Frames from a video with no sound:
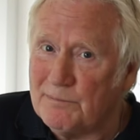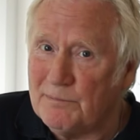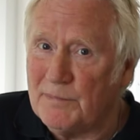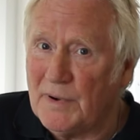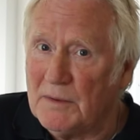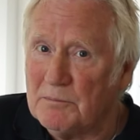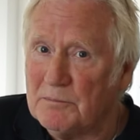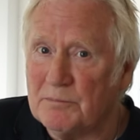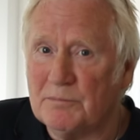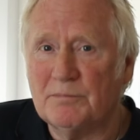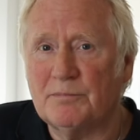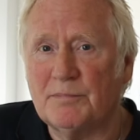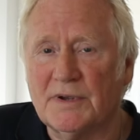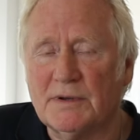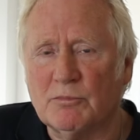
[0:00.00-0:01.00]
But
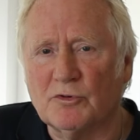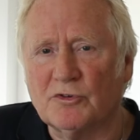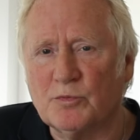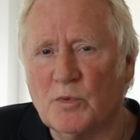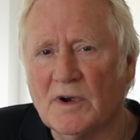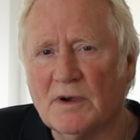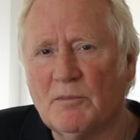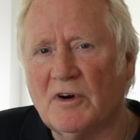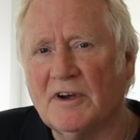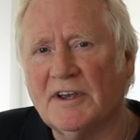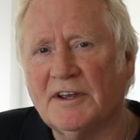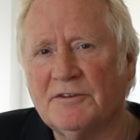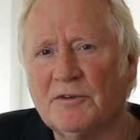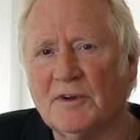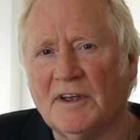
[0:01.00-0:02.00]
people swear by
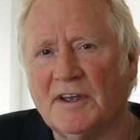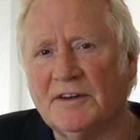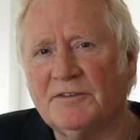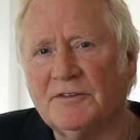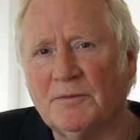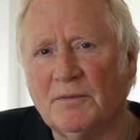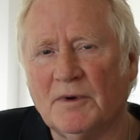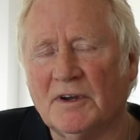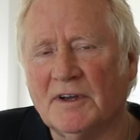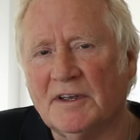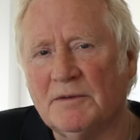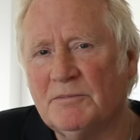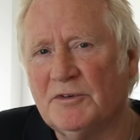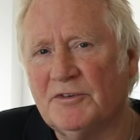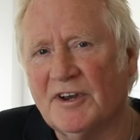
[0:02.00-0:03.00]

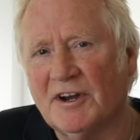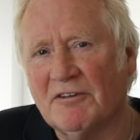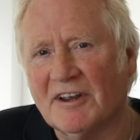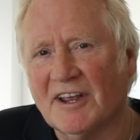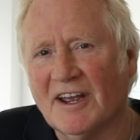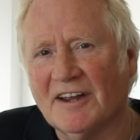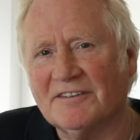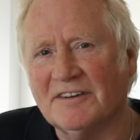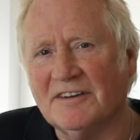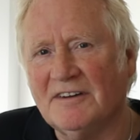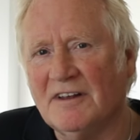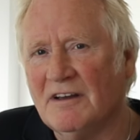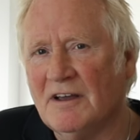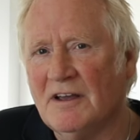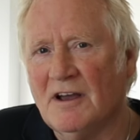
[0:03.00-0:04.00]
butyric acid.
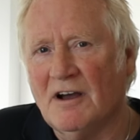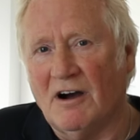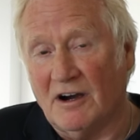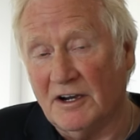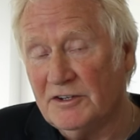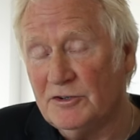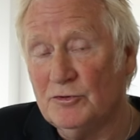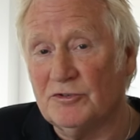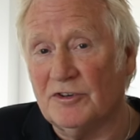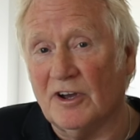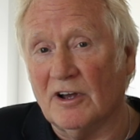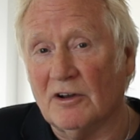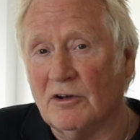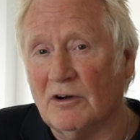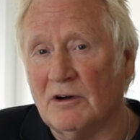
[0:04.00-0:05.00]
I used it
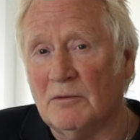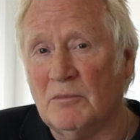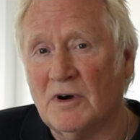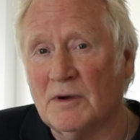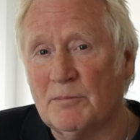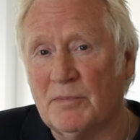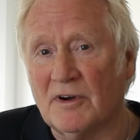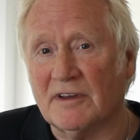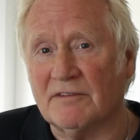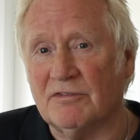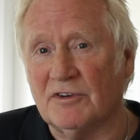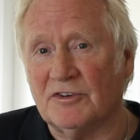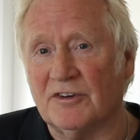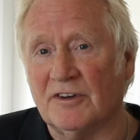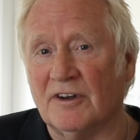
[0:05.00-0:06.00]
a lot on my pike
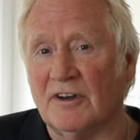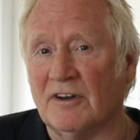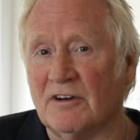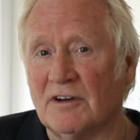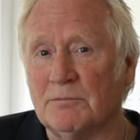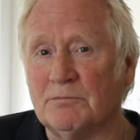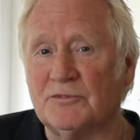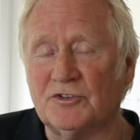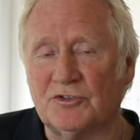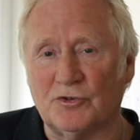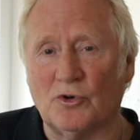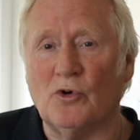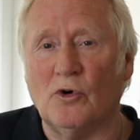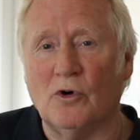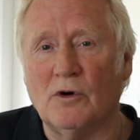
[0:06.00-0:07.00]
fishing, and I'm
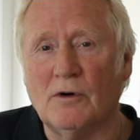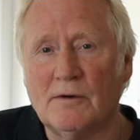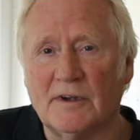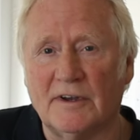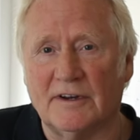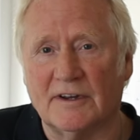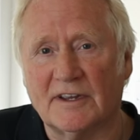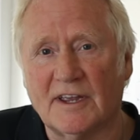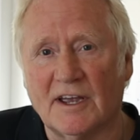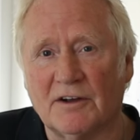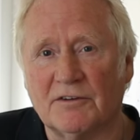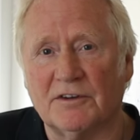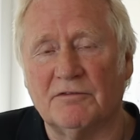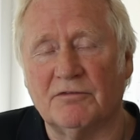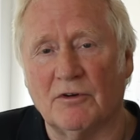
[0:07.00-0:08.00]
sure it
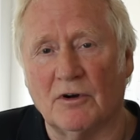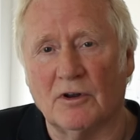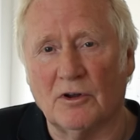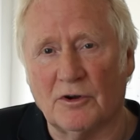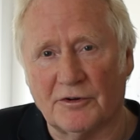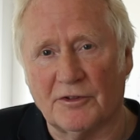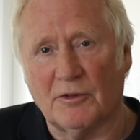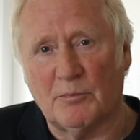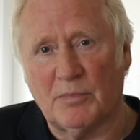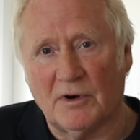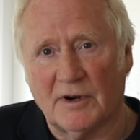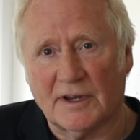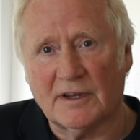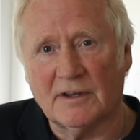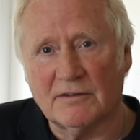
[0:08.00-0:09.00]
accounted for a lot of the
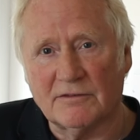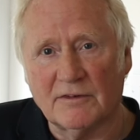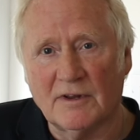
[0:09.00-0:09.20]
pike.